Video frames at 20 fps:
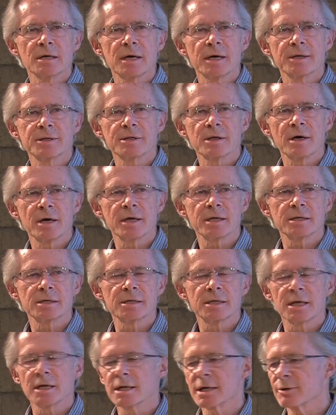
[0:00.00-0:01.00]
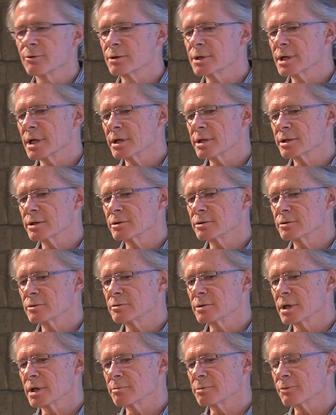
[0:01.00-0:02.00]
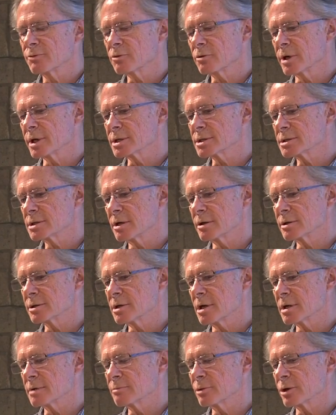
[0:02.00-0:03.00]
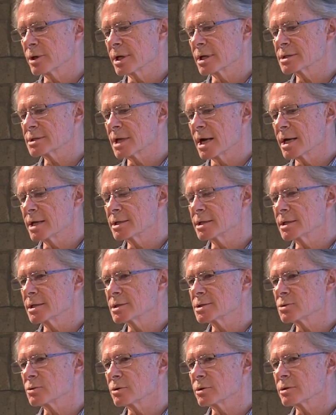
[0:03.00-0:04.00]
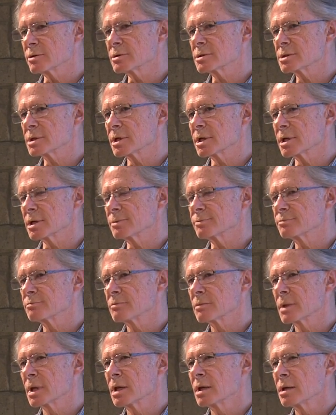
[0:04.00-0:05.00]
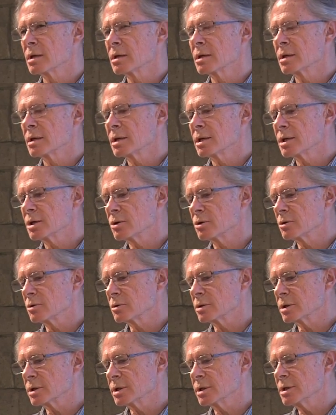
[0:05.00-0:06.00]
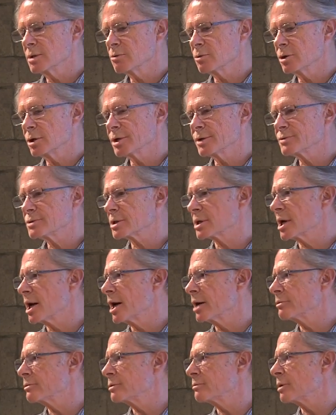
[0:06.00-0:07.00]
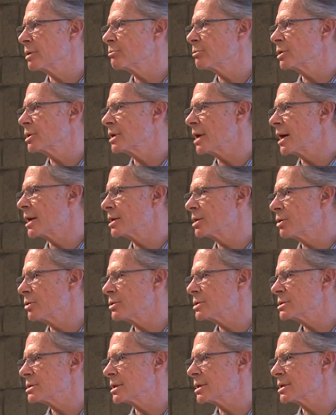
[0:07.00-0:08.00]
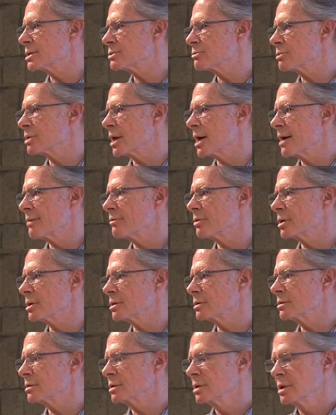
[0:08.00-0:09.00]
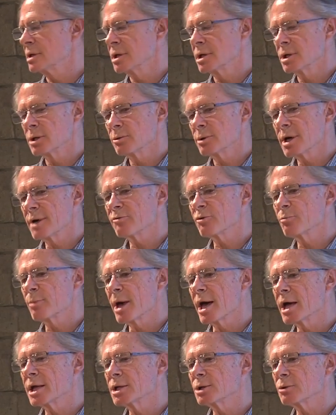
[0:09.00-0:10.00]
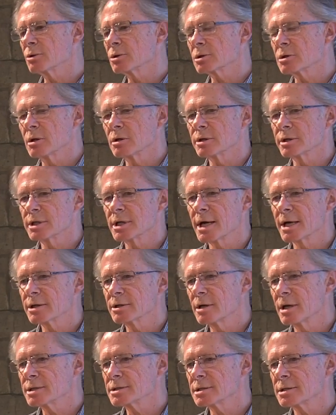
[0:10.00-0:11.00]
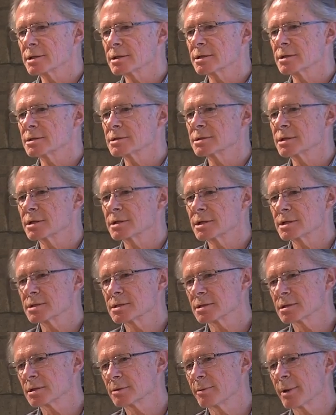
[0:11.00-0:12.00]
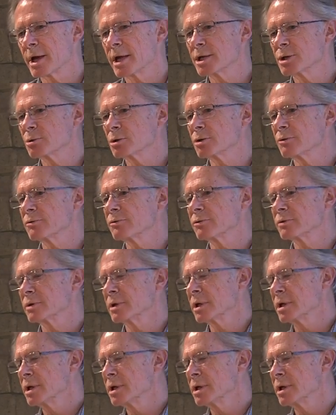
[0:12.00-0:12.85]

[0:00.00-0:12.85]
I thought that I would tell you uh, before I start talking about anxiety disorders that you know, in the world of psychiatry, when we diagnose things, we have a we have a manual called the Diagnostic and Statistical Manual of